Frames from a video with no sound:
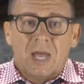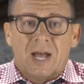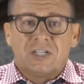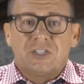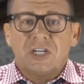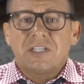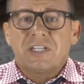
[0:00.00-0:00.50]

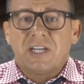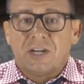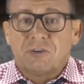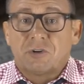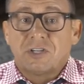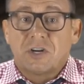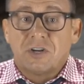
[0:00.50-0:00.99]
Adjusting
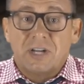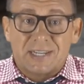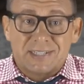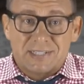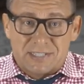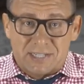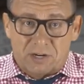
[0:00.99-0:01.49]
entries are
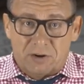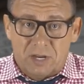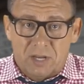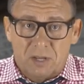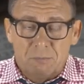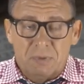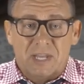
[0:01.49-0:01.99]

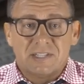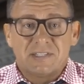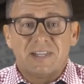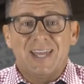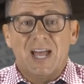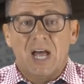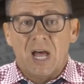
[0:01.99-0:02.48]
necessary because
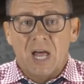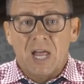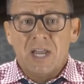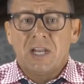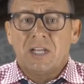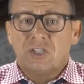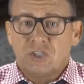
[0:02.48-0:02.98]
the
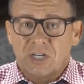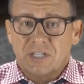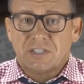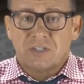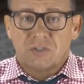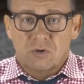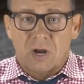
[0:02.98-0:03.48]

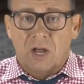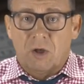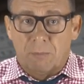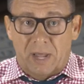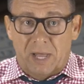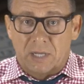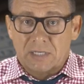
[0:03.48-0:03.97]
unadjusted trial
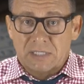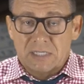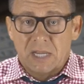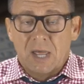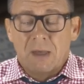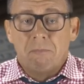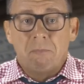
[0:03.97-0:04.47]

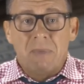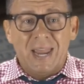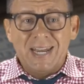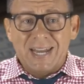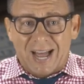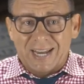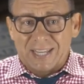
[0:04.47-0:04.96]
balance
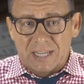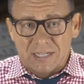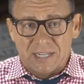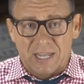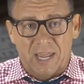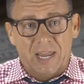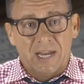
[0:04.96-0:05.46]
may not
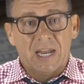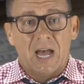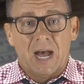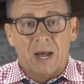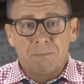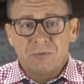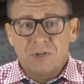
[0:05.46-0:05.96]
contain
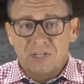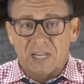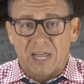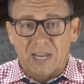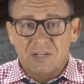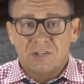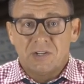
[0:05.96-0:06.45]

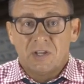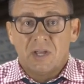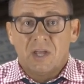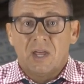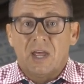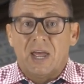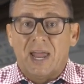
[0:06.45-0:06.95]
up-to-date
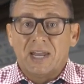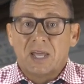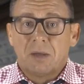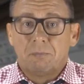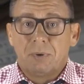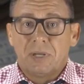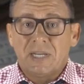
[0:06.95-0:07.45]
and
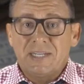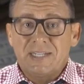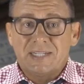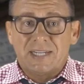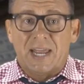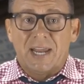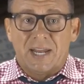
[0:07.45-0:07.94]

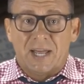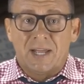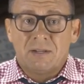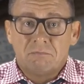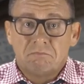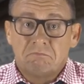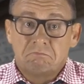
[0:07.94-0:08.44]
complete data
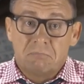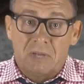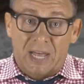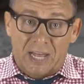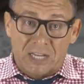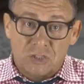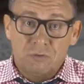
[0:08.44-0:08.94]

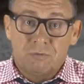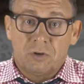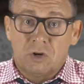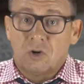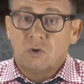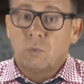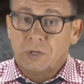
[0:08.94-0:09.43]
as you've
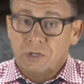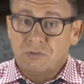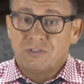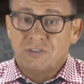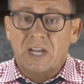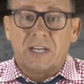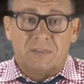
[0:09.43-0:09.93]
learned when you
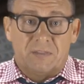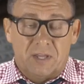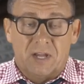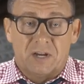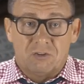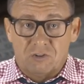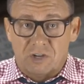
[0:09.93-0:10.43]
studied the
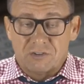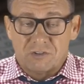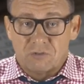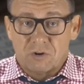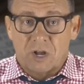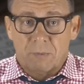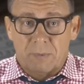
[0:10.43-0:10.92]

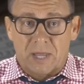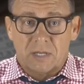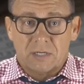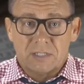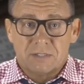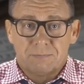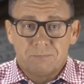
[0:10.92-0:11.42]
unadjusted trial
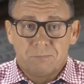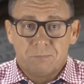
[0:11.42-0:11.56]
balance.